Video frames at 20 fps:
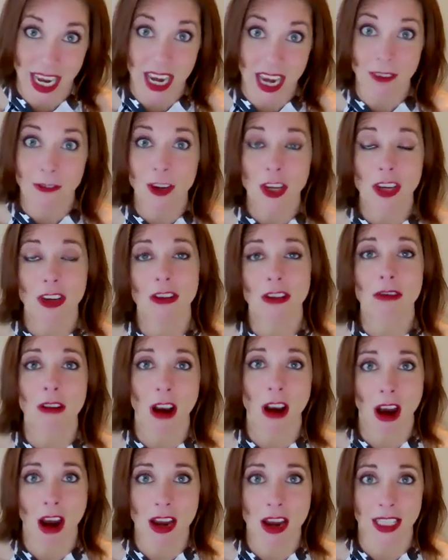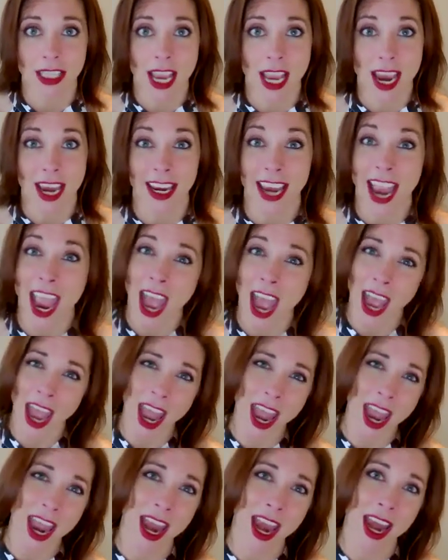If you are saying,
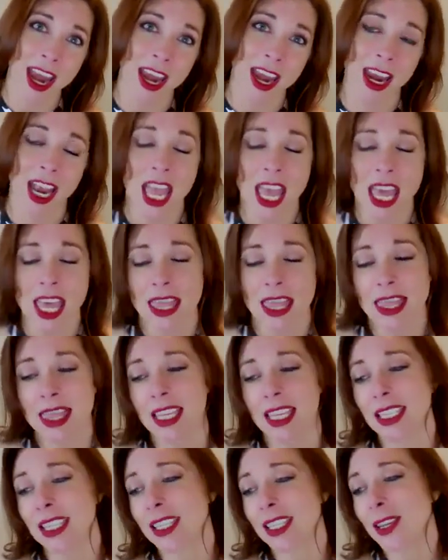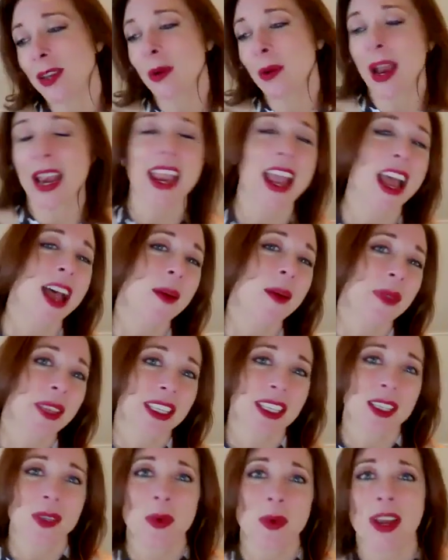hey, this is who I am,
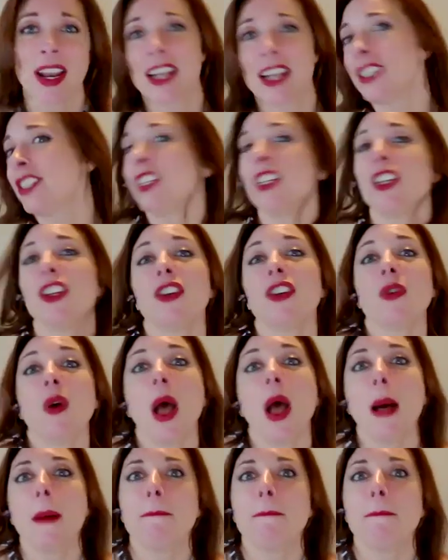this is what I do,